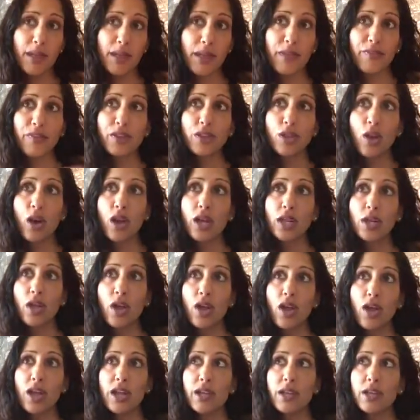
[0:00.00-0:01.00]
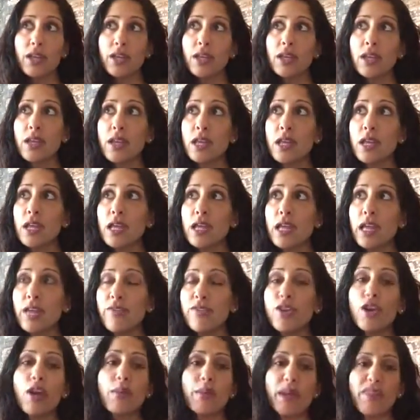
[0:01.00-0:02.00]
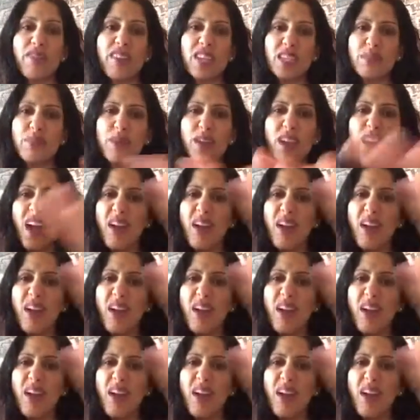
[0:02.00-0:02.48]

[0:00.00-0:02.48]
if you're not on, if you're on my Facebook.